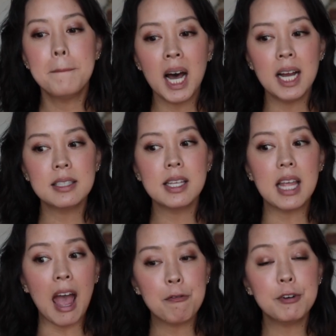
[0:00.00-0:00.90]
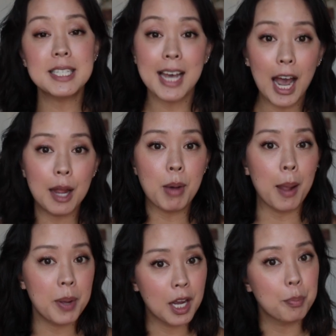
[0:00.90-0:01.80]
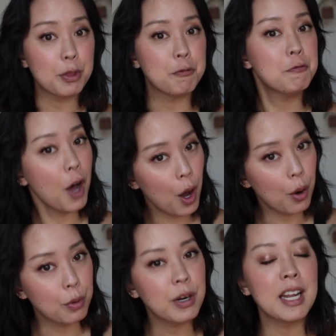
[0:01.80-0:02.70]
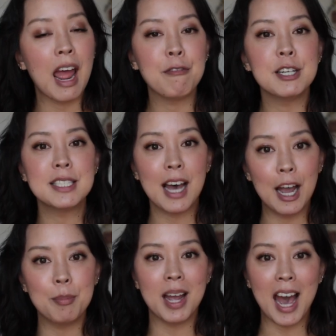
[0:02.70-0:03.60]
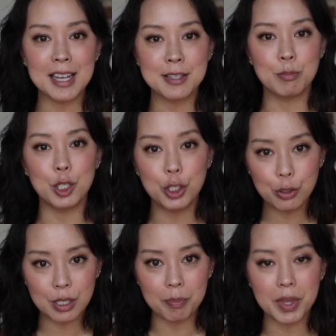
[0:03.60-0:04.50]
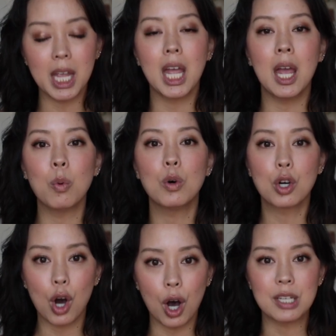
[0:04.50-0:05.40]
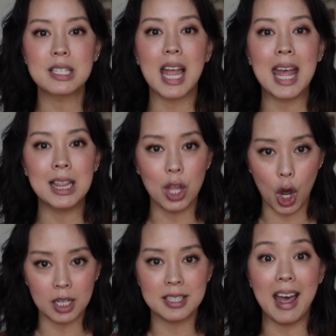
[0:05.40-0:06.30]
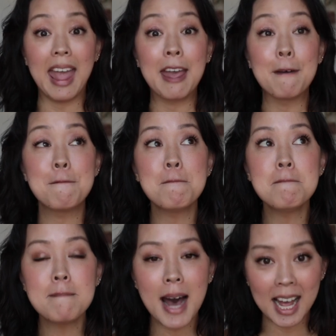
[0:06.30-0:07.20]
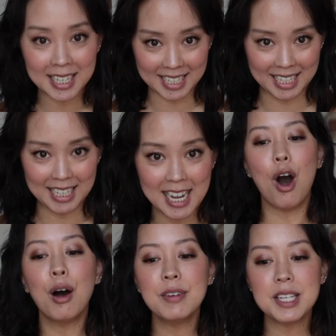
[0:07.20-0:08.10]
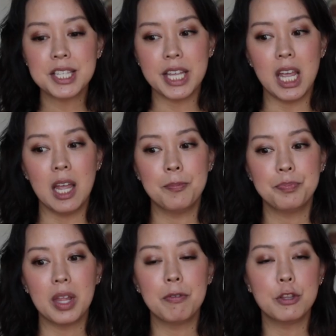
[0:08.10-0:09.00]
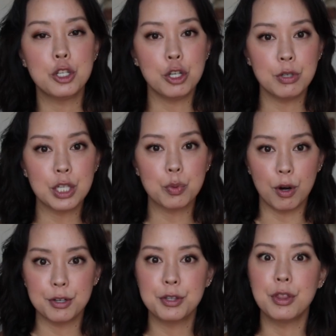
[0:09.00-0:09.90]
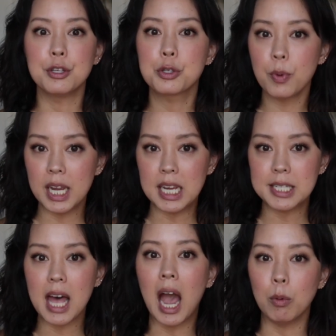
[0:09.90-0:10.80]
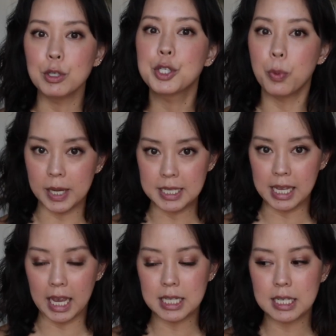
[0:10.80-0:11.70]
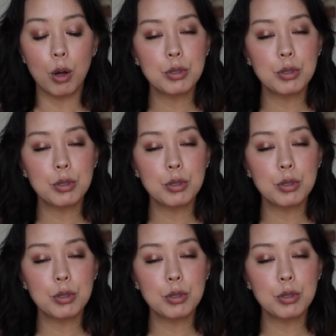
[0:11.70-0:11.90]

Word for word: But every time I pick up the phone and every time I ask them to do something, it will cost a lot of money. Obviously, if the juice is worth the squeeze, I will squeeze it.